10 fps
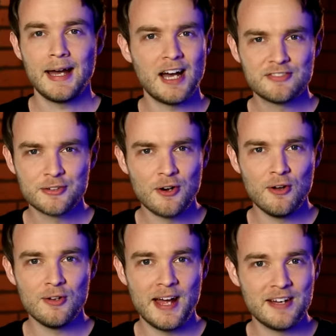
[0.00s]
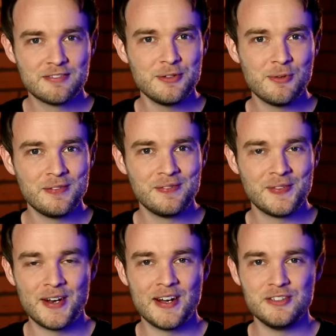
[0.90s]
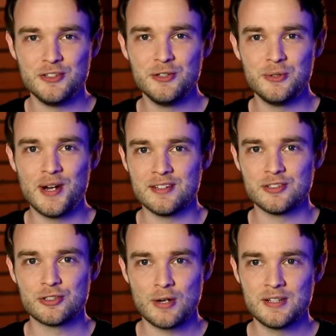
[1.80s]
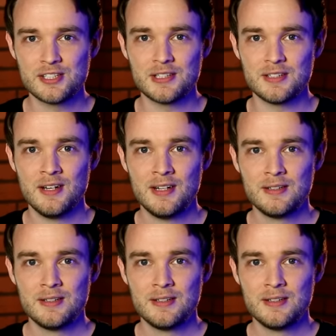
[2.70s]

After all, everyone that I knew and trusted